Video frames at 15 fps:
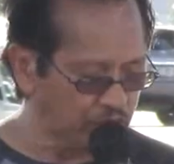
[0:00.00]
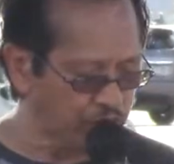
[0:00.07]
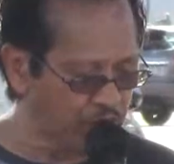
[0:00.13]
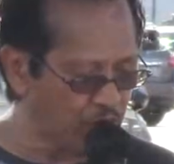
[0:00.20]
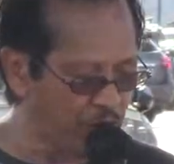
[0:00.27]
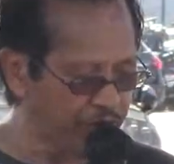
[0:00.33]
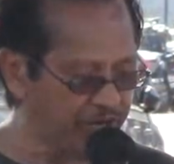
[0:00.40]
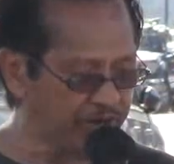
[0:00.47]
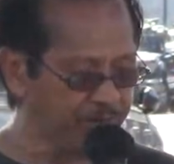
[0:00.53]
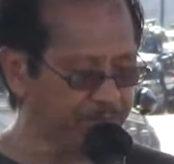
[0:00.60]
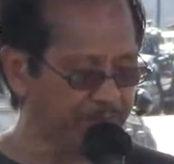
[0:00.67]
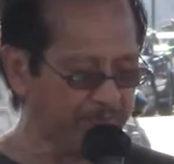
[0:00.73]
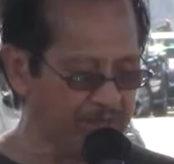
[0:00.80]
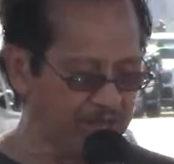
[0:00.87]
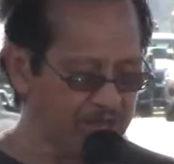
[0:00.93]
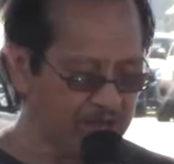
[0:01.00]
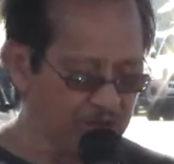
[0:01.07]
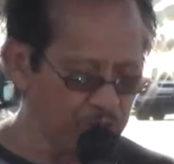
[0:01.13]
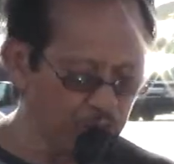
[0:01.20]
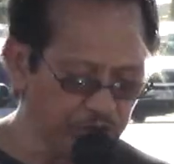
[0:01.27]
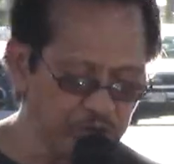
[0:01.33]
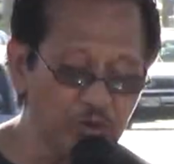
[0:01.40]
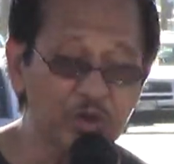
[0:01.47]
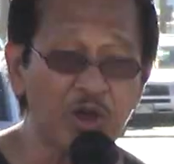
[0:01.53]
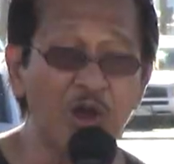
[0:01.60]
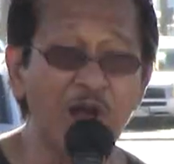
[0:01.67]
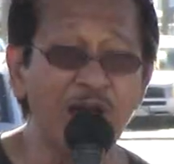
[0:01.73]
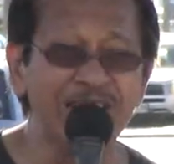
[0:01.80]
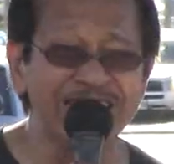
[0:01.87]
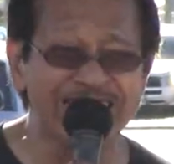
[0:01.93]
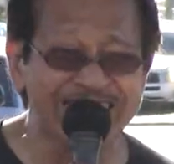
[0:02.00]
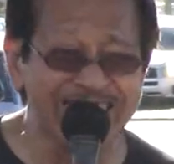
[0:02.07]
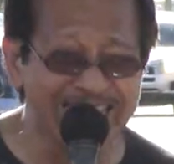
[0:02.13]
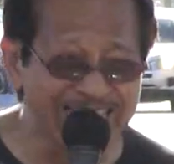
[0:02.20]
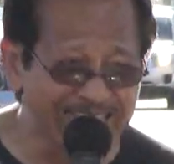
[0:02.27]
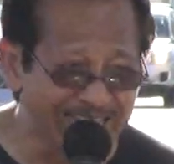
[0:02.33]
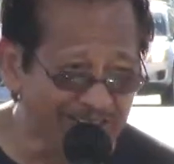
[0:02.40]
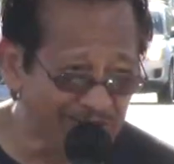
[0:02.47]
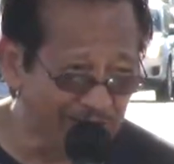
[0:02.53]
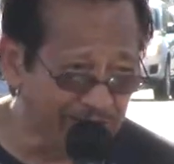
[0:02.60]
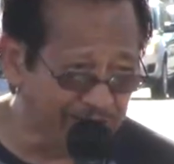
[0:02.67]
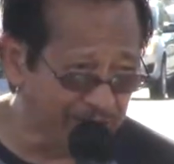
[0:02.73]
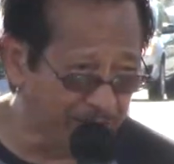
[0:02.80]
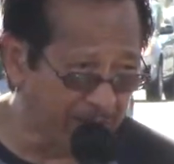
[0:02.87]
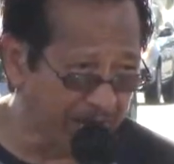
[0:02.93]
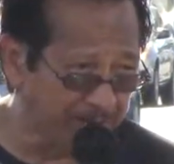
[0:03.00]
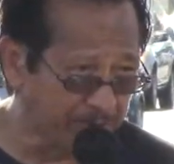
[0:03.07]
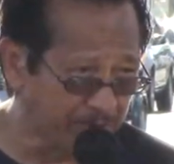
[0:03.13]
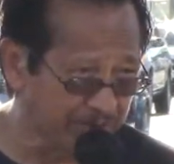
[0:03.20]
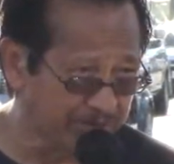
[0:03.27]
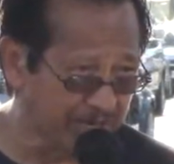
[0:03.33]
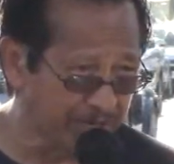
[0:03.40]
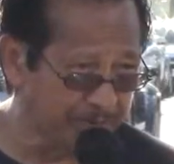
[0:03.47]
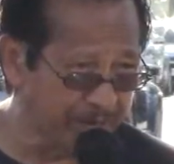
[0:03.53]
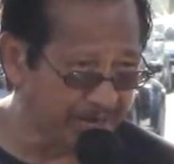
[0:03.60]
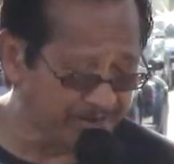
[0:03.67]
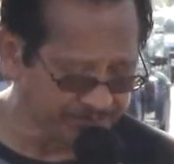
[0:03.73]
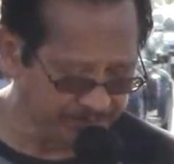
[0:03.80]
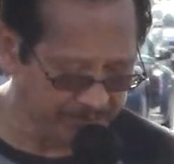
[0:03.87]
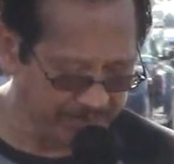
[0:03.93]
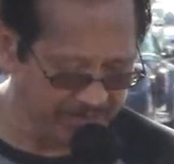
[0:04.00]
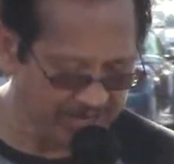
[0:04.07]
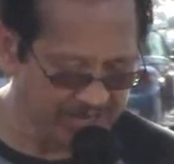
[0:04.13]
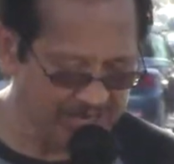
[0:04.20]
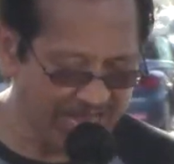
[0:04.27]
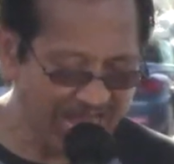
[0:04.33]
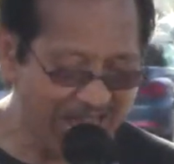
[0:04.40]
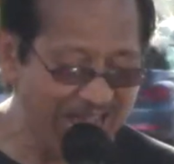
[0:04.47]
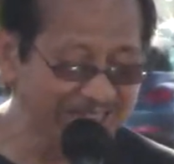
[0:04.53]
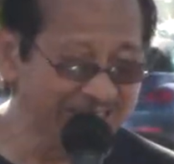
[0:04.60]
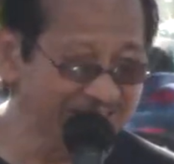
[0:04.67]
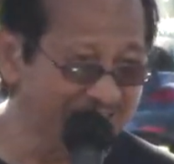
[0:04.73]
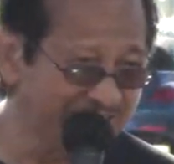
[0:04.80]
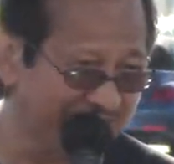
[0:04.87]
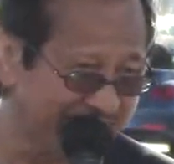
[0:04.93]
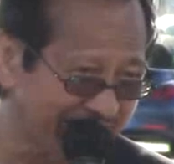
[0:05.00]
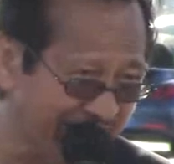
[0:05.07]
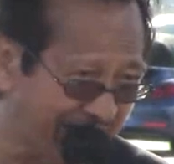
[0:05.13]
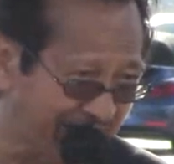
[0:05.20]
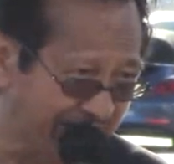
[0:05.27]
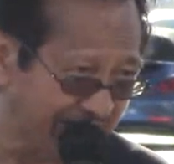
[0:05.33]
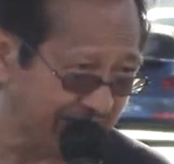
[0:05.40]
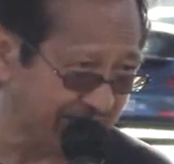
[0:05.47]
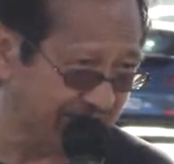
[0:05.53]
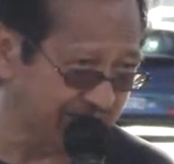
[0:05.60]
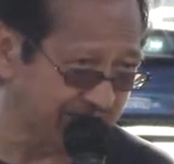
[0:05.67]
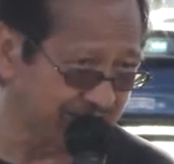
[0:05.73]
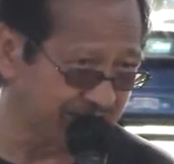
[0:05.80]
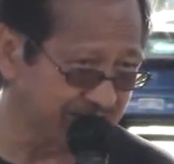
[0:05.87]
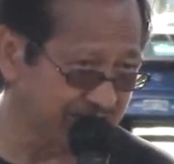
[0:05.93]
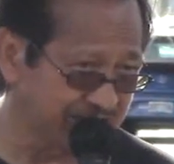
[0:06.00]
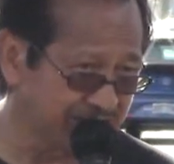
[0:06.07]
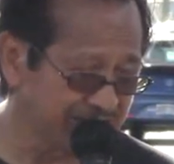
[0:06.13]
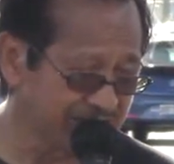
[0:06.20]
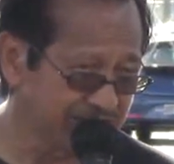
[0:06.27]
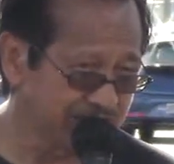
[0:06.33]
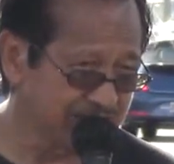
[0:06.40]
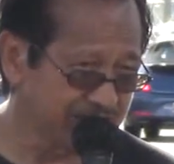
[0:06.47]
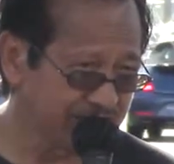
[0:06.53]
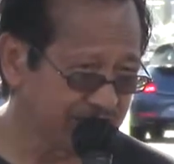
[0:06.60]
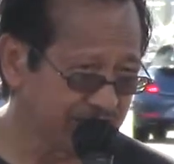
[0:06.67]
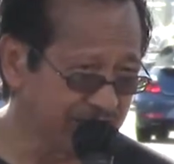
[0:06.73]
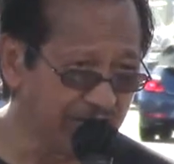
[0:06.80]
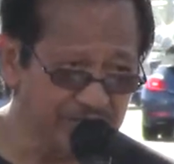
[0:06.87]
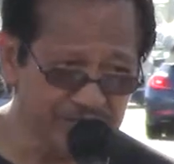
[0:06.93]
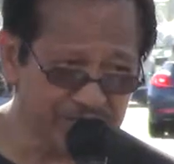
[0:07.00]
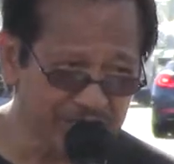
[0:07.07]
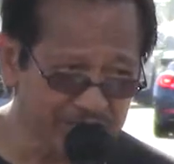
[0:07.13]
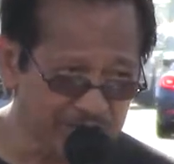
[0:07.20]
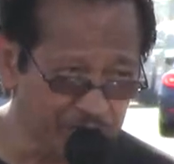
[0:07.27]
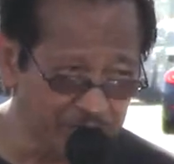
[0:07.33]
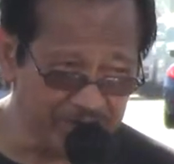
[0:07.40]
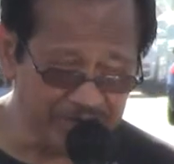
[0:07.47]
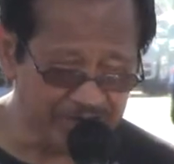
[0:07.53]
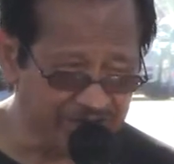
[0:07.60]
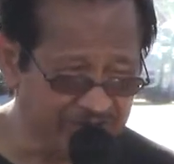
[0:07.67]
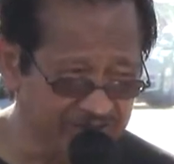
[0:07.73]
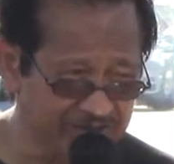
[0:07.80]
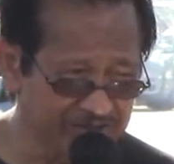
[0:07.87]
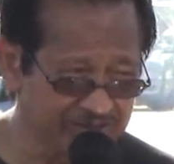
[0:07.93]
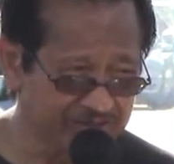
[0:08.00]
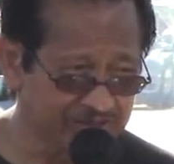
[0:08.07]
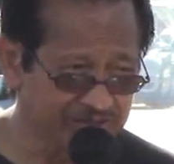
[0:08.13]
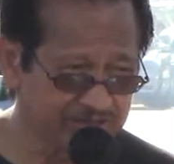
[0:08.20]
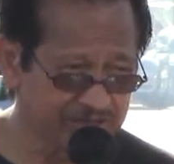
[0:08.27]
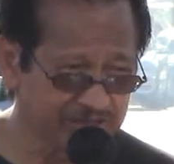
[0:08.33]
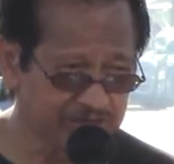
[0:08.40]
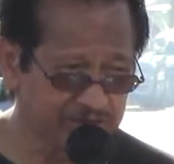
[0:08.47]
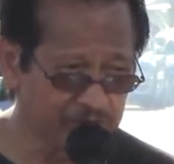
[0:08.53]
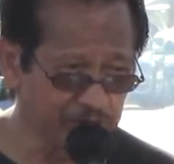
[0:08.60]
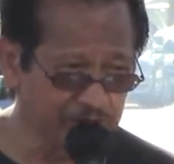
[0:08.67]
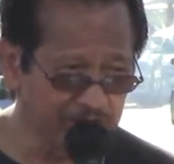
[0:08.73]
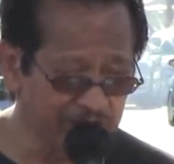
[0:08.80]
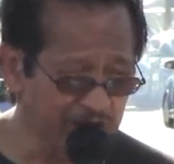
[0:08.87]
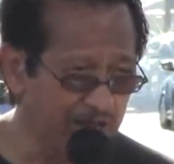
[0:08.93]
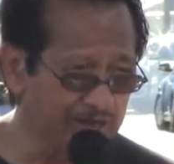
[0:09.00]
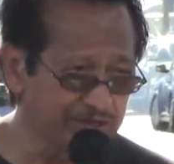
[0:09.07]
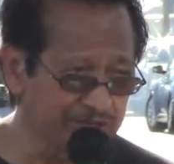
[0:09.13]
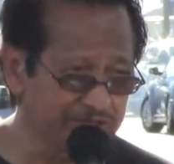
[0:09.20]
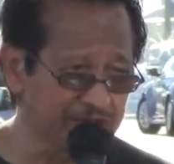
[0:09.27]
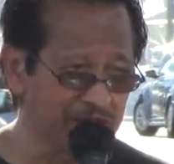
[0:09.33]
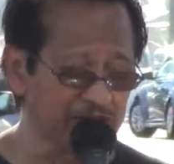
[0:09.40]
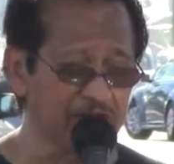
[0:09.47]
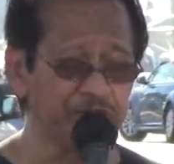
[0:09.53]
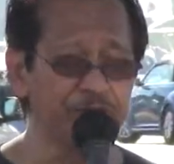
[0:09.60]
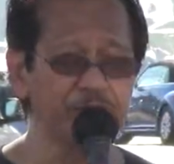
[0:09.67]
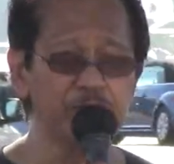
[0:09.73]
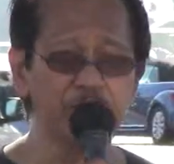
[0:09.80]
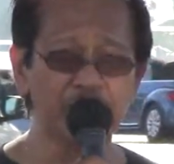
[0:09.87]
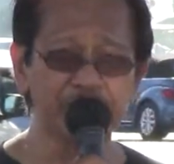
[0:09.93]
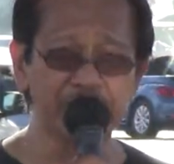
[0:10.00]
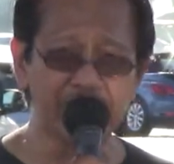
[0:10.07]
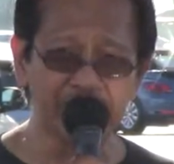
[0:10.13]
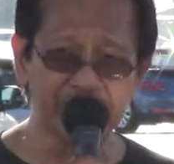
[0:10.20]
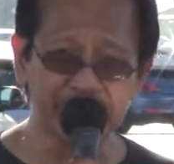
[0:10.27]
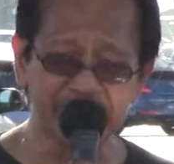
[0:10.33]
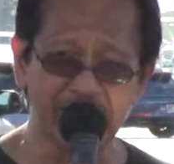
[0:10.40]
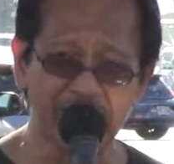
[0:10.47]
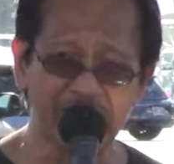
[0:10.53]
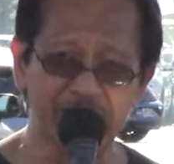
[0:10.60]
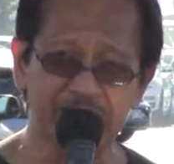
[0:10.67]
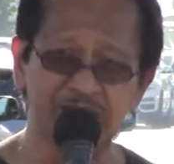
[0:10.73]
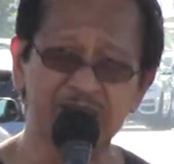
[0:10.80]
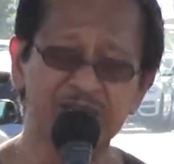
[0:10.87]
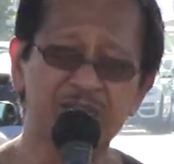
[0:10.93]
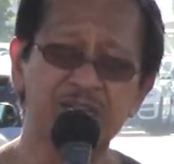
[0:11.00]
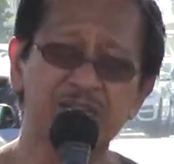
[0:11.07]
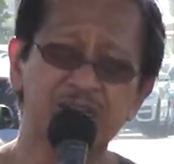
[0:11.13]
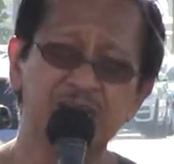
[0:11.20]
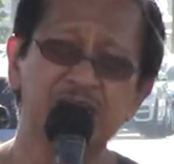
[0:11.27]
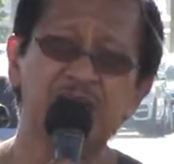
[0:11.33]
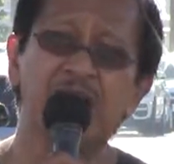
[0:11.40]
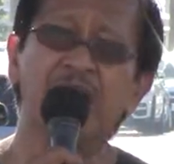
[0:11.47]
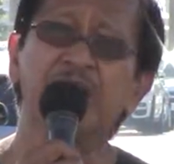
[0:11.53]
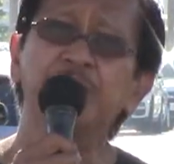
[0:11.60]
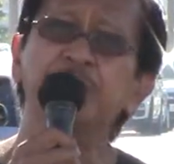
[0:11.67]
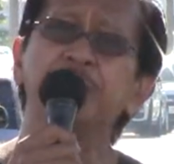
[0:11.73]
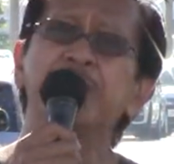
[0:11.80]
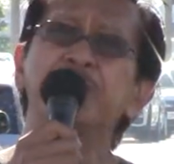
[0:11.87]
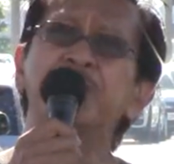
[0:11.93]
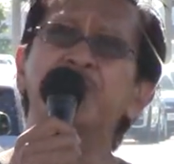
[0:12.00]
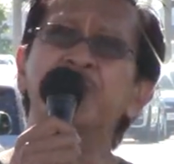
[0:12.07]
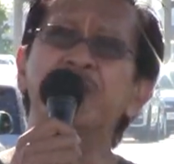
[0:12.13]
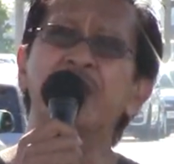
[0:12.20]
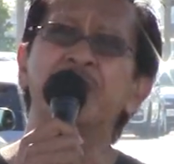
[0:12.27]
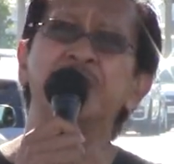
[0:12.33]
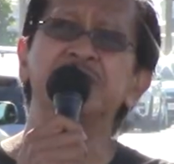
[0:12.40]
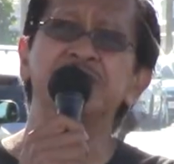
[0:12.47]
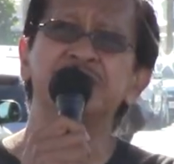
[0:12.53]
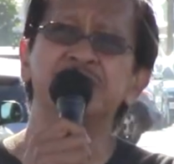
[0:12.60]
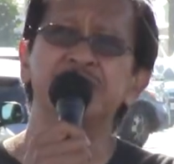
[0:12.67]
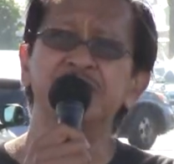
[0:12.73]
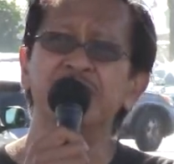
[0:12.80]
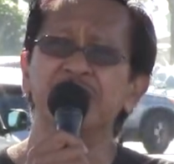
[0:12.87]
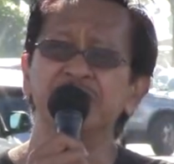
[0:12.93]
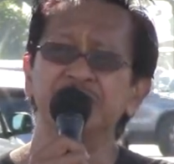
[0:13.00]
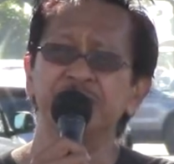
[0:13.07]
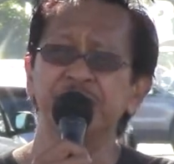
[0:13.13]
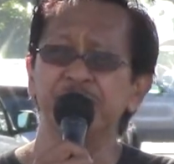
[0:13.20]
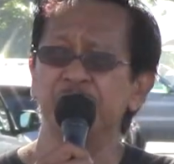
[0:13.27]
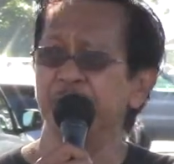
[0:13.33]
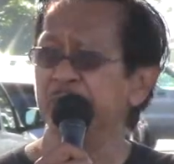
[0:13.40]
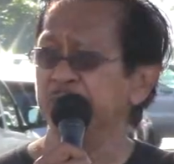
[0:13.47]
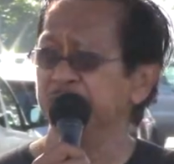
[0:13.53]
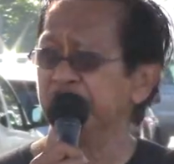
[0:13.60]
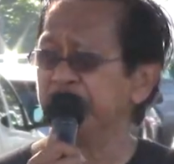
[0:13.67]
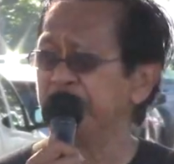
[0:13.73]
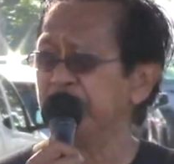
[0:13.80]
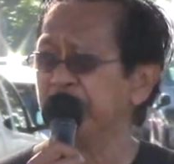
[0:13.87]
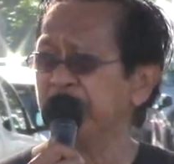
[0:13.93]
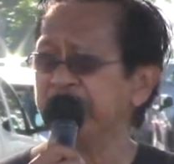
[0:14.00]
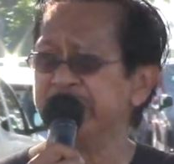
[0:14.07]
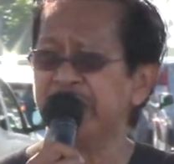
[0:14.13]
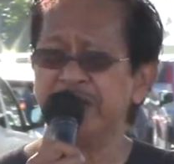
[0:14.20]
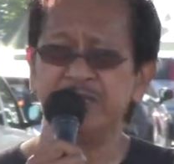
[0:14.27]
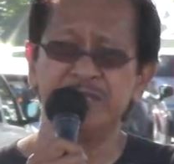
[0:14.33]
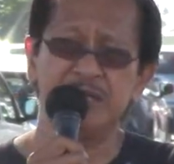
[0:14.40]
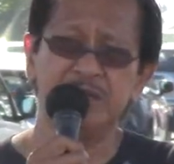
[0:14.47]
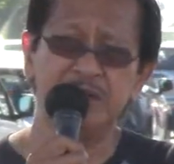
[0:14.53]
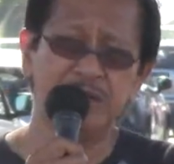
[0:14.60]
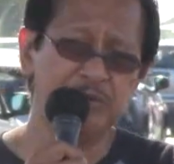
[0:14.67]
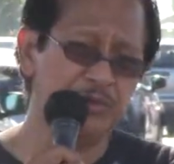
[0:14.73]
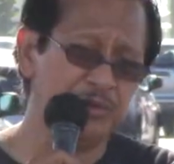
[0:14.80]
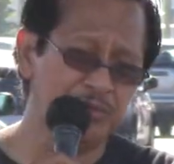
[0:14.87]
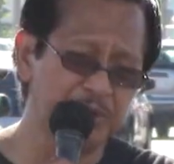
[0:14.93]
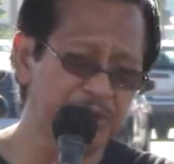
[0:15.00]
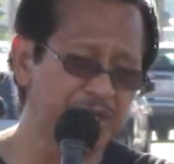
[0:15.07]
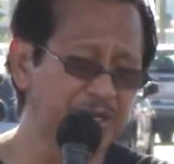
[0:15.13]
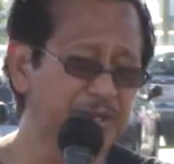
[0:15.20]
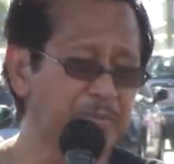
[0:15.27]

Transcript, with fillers: to know Him. When you constantly read the Bible, amen? Understand it, not just reading. We got to understand. If you don't understand it, I remember when I was young in the Philippines, my, my dad said, oh, you're reading the